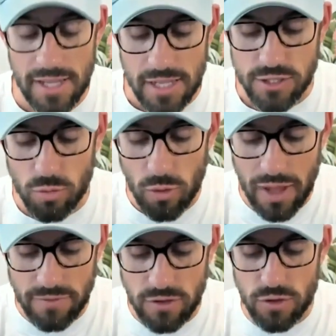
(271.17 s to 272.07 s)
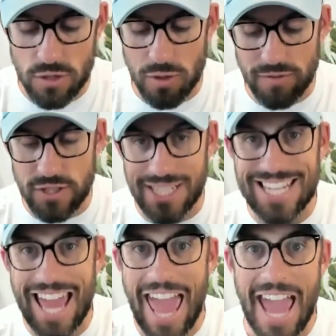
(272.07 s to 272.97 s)
And so what we have to do is we have to
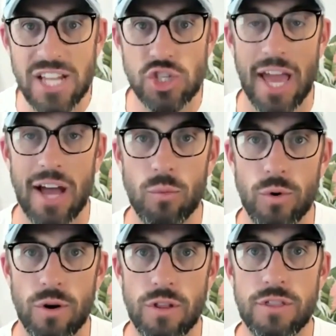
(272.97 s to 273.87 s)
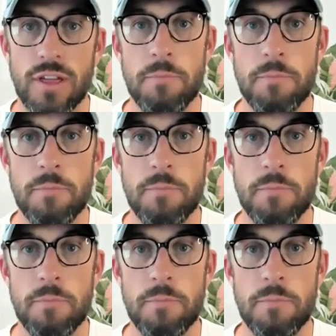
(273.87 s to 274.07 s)
detach our worth